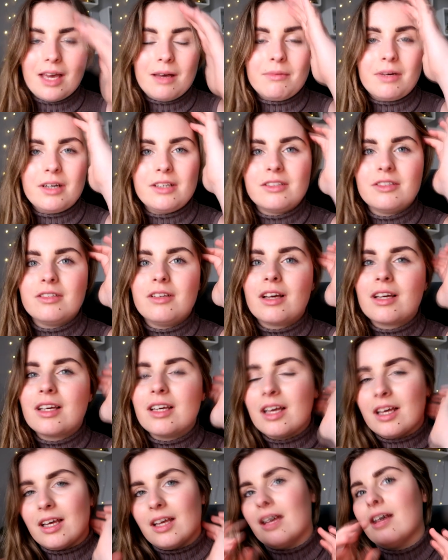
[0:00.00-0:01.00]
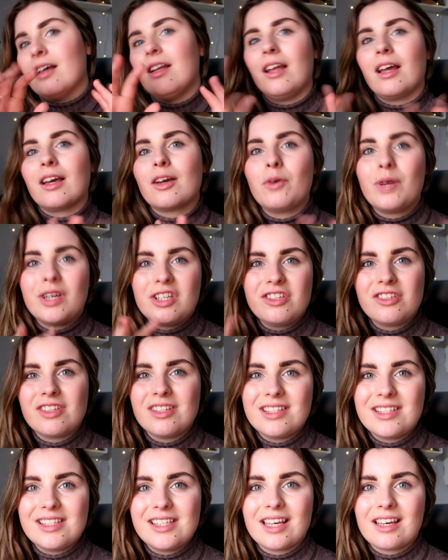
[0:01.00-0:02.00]
I might do like a like
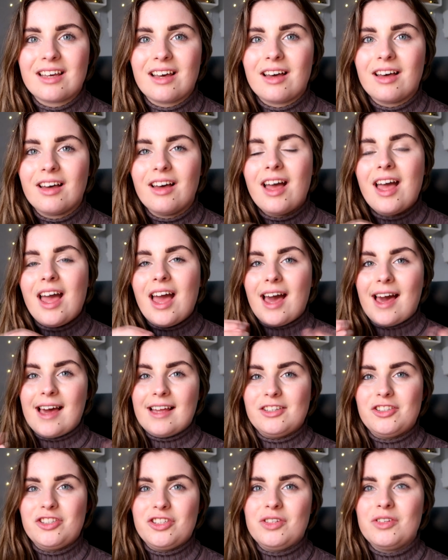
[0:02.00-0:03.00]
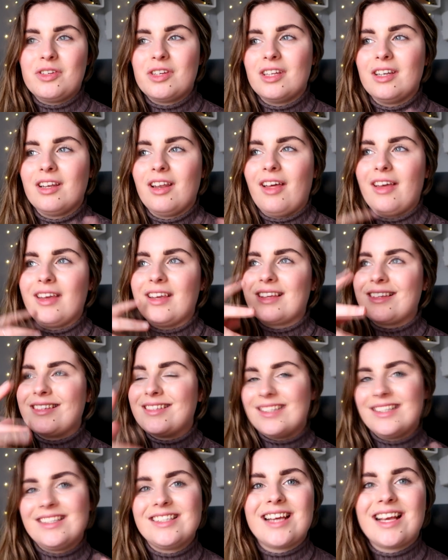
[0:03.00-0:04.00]
question sticker and you can like
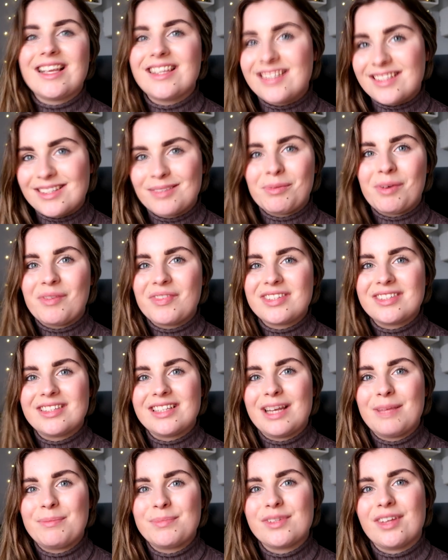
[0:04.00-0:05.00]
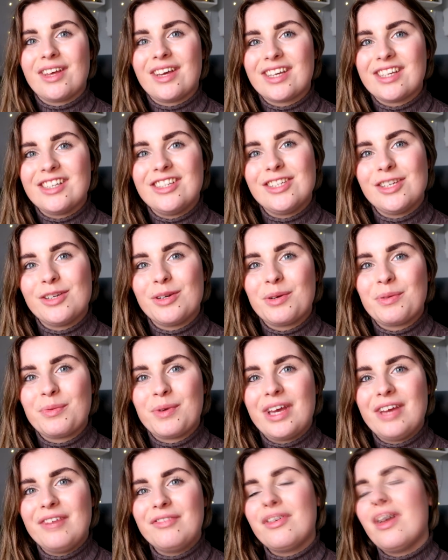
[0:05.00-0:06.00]
suggest some other celebs that I can do it
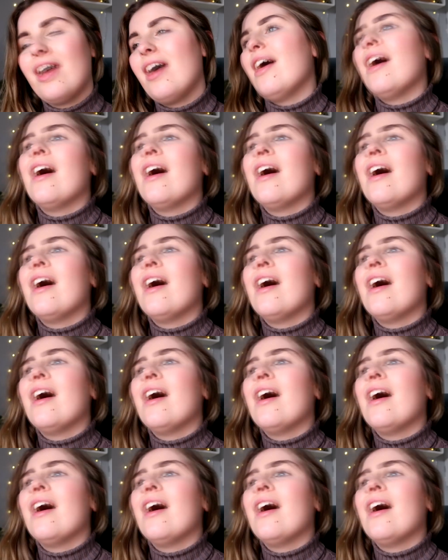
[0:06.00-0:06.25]
with.